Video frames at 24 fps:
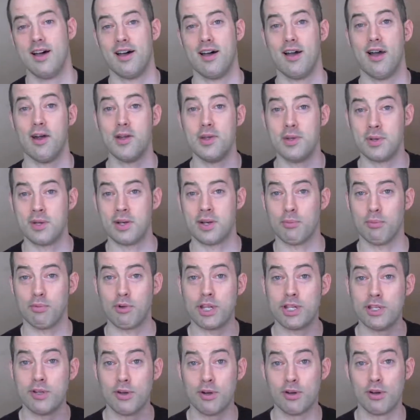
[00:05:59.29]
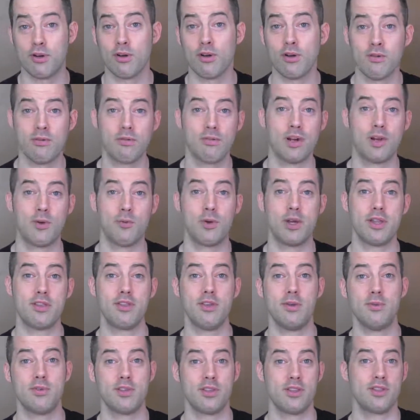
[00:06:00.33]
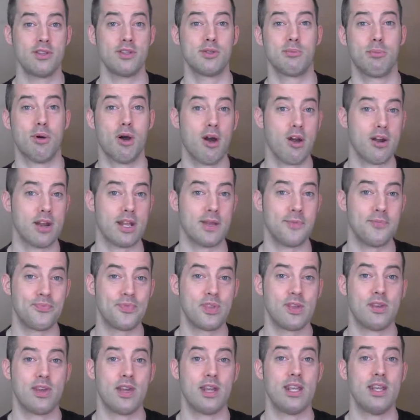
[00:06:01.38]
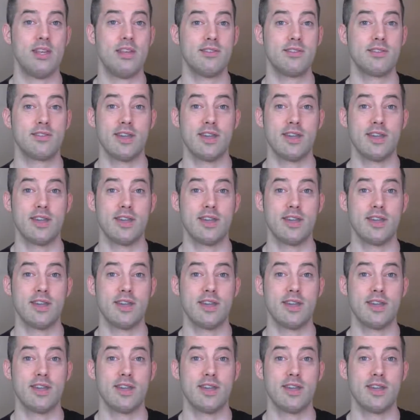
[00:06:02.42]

uh, are you going to bring your girlfriend with you to this party? And he